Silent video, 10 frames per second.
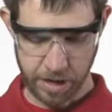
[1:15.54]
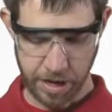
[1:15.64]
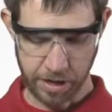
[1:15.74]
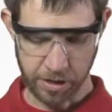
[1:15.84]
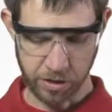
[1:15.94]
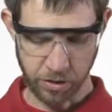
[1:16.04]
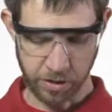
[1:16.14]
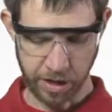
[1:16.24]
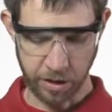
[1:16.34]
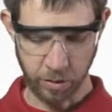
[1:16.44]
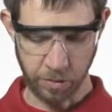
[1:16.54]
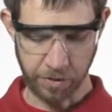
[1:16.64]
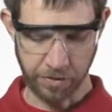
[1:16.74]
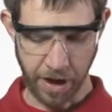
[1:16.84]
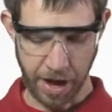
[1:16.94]
and ensure that you will be
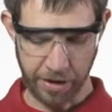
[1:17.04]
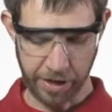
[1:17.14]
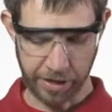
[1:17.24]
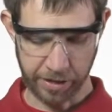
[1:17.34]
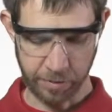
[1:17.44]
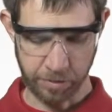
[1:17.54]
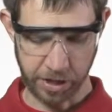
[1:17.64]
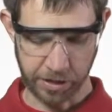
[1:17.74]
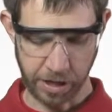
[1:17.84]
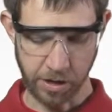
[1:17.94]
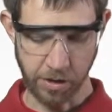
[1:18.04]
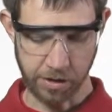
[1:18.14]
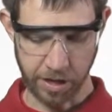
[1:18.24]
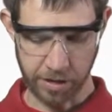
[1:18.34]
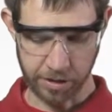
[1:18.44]
firing the projectile
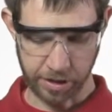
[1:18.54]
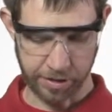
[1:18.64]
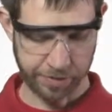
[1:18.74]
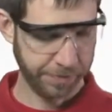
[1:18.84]
horizontally.